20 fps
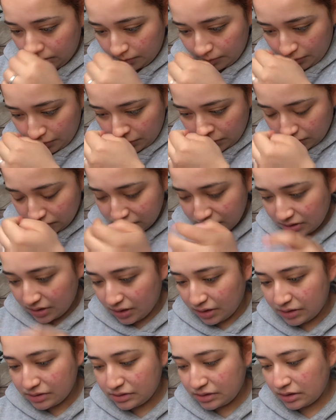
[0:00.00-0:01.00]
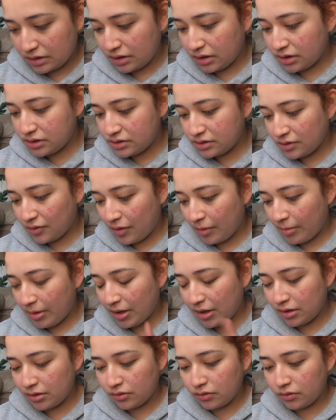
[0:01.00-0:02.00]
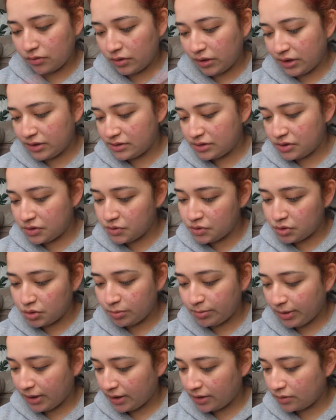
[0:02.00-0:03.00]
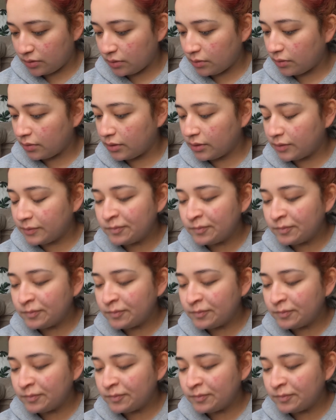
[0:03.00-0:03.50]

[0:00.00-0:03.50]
What else? It has like the Instagram handle, his YouTube handle.